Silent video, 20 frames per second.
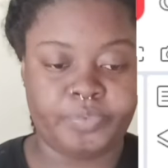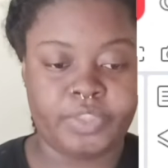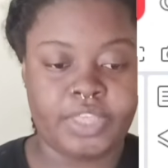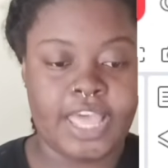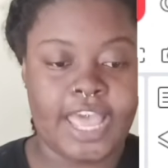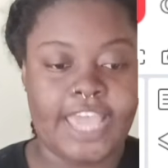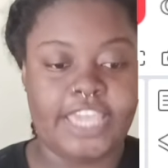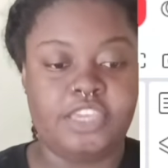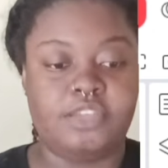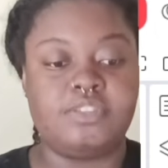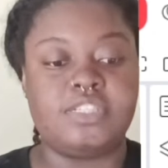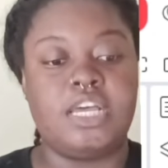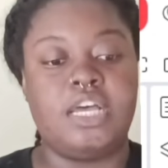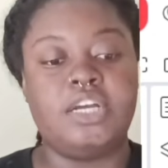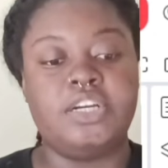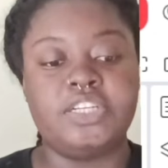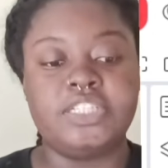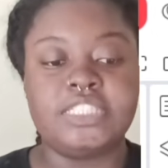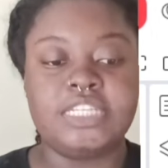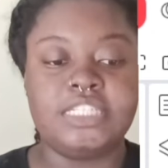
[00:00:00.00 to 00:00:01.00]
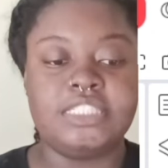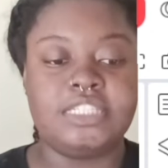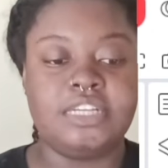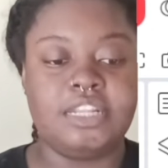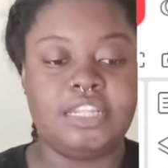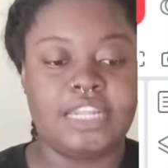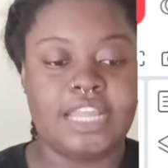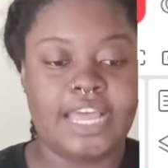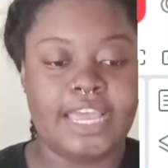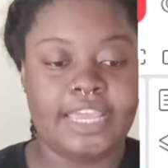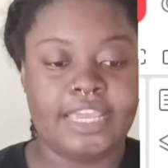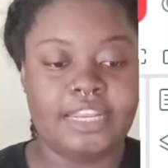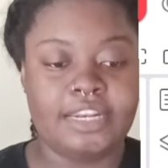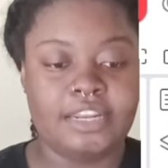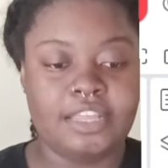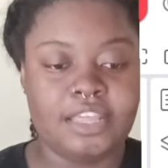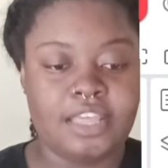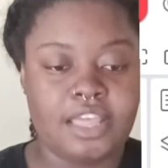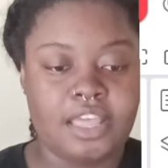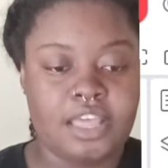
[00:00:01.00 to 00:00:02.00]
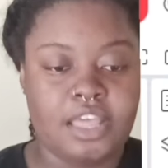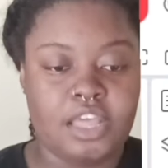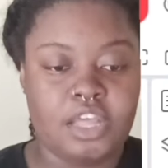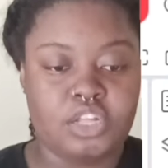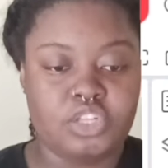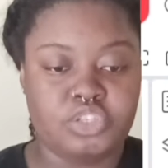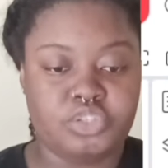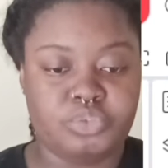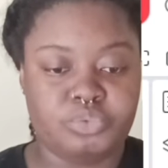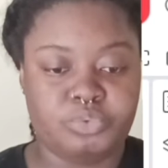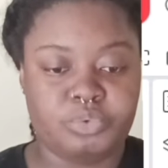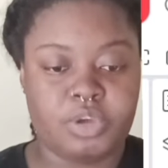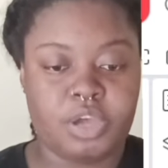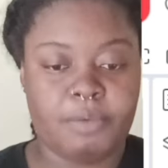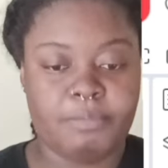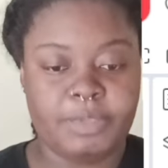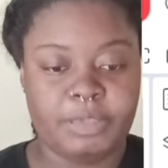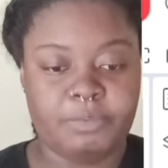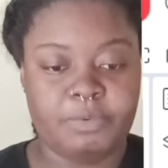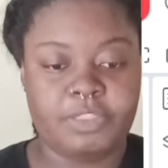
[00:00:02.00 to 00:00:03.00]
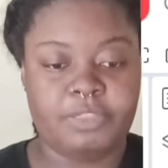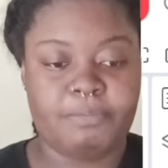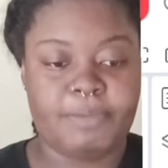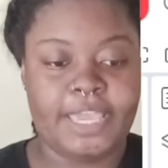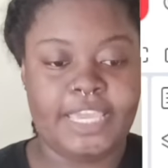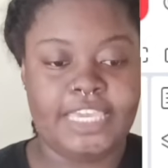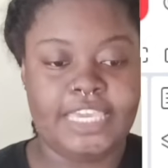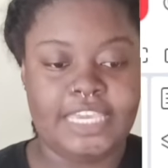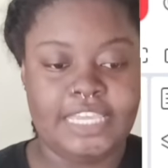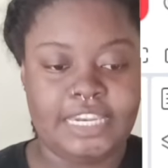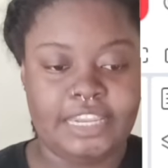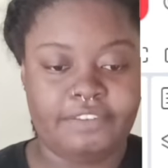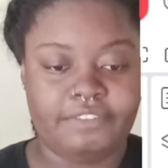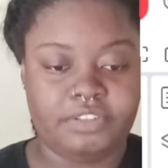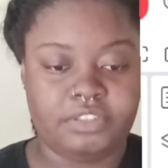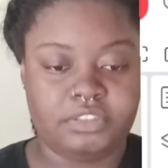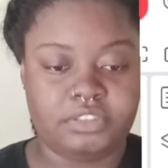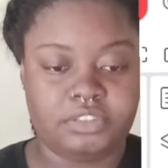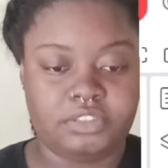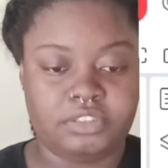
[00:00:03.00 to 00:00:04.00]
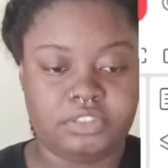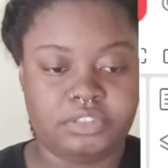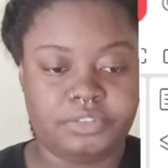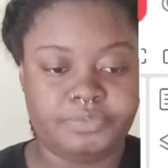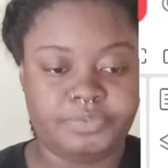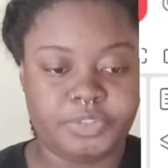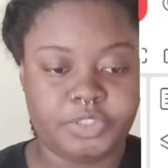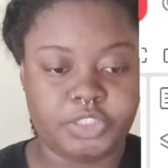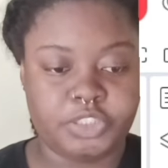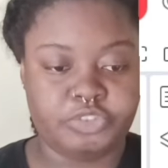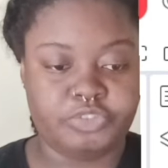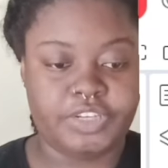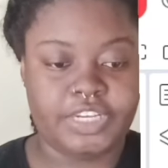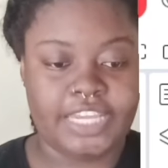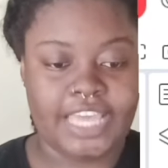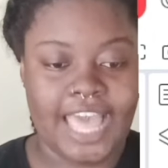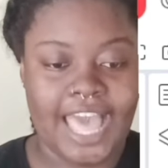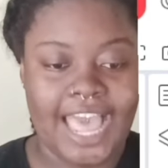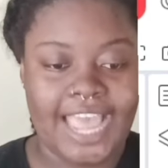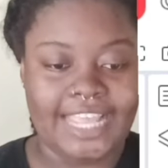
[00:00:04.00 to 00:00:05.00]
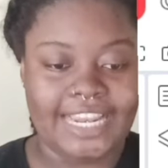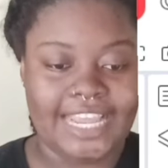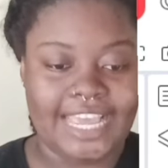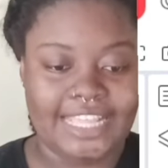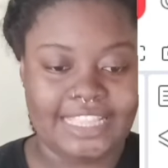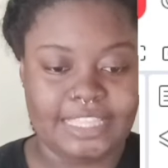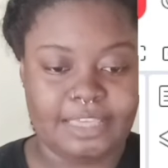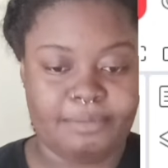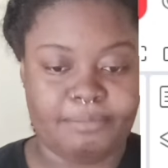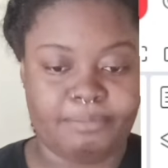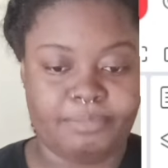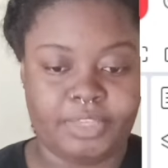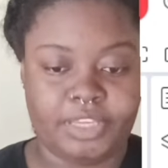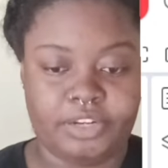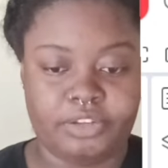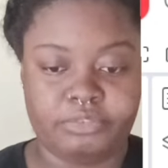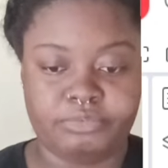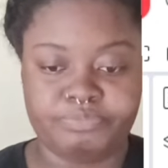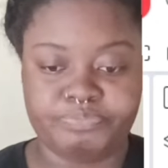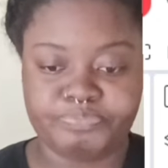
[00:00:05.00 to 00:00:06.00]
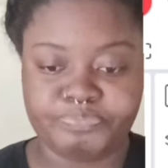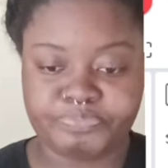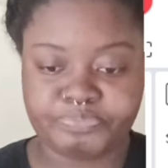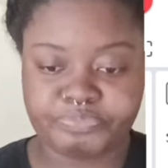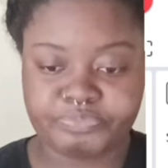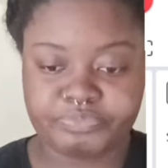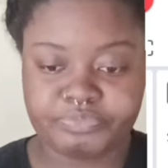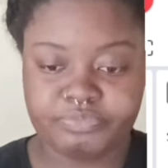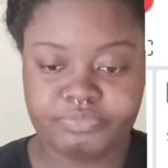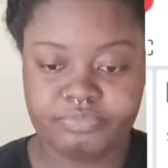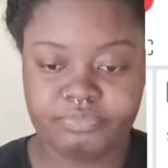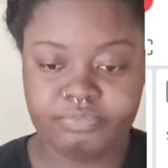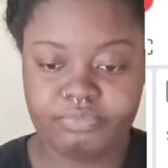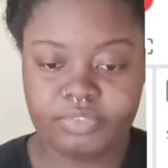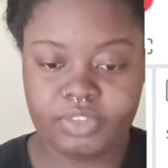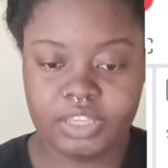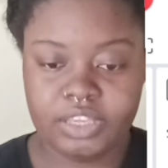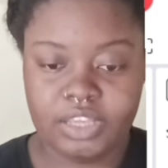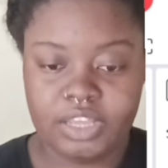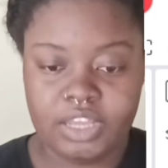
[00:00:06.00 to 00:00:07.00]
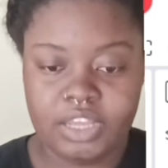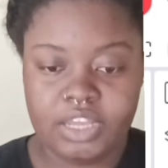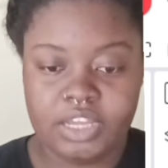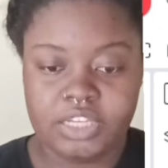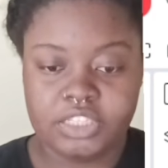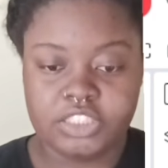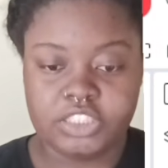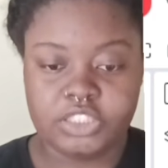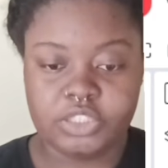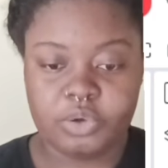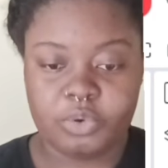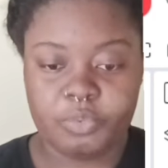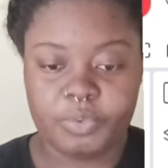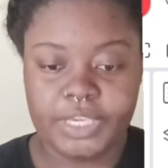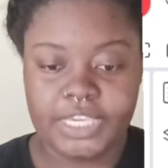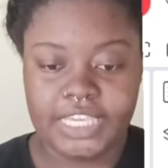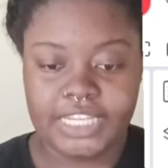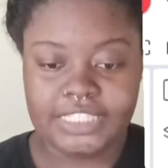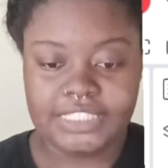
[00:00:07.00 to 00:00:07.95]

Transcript: I use a horizontal line to come in with my key levels to really highlight them, you know. So we can